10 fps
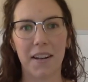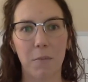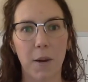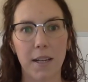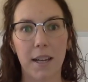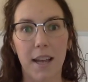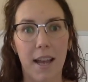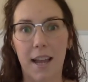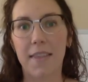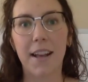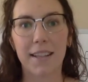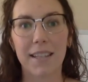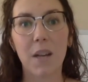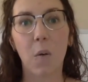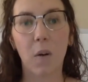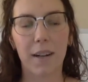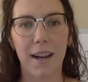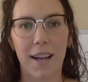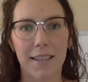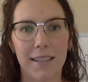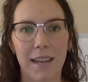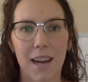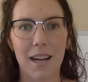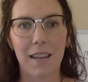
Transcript: and that's the organized state.